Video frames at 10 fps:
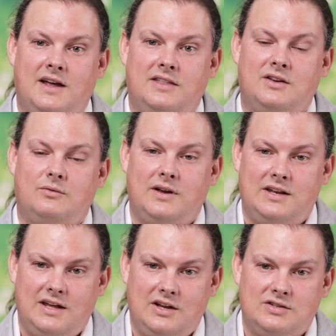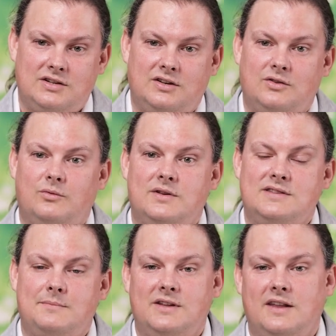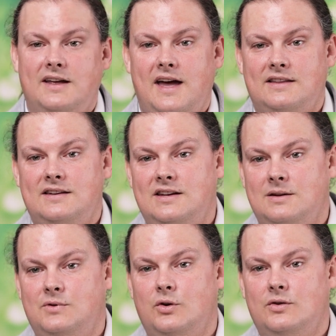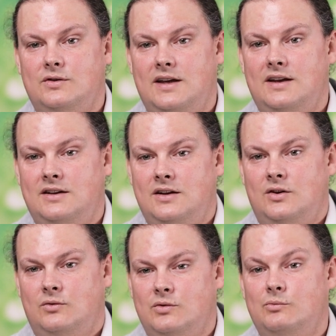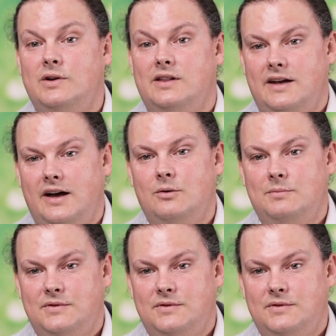And I think radiation with something like actinium dotatate would really help.